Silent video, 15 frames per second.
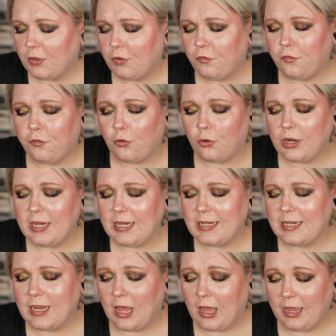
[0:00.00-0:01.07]

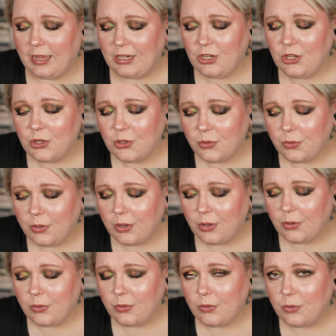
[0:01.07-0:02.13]
49
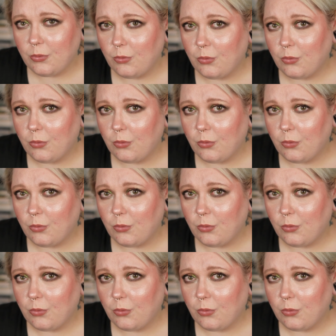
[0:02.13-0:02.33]
euro